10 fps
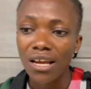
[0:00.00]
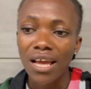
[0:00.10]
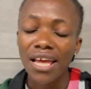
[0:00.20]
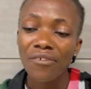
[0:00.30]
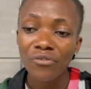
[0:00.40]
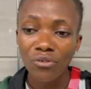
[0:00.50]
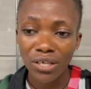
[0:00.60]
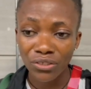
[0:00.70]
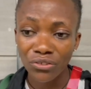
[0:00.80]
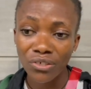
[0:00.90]

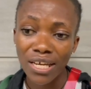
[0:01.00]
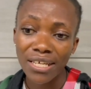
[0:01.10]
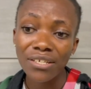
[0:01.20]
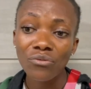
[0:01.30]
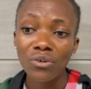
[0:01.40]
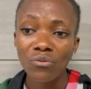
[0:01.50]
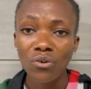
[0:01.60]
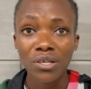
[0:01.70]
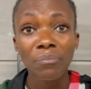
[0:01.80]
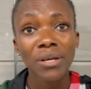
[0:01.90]
Everyone tried. We
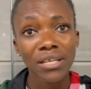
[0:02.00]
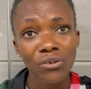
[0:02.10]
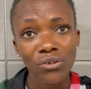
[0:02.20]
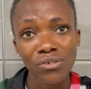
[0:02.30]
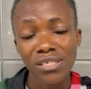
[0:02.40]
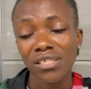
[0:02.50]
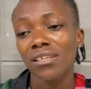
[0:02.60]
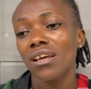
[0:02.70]
won medals,